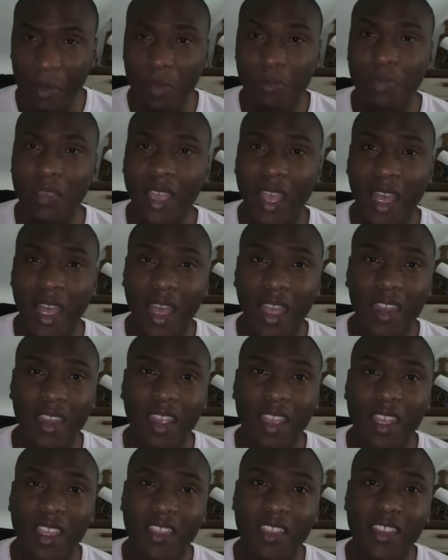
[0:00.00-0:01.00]
up behind
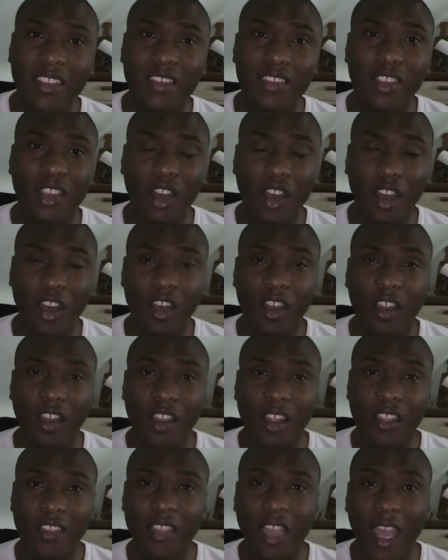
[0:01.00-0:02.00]
this
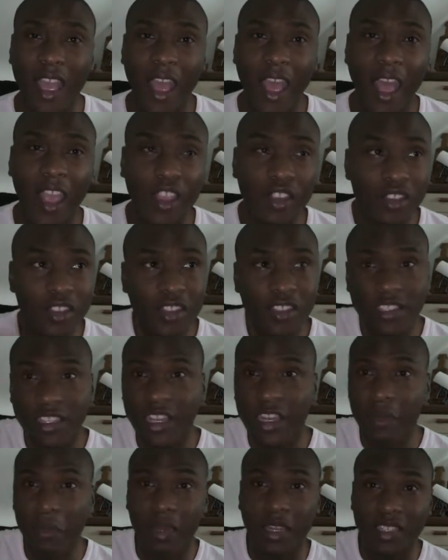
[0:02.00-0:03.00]
car that I couldn't see
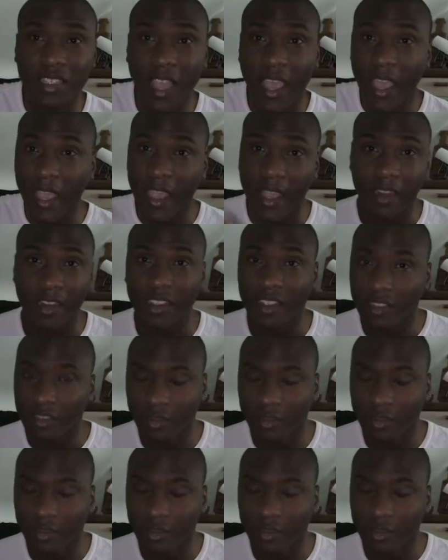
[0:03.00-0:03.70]
anybody's head.